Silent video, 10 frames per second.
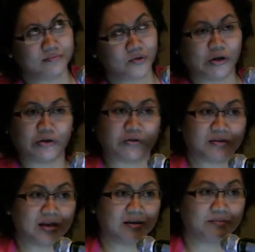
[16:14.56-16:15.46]
what do you
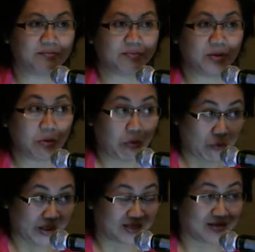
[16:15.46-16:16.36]
think?
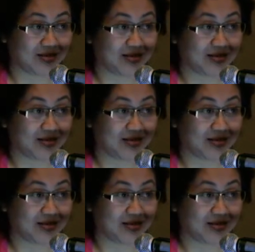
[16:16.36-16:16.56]
With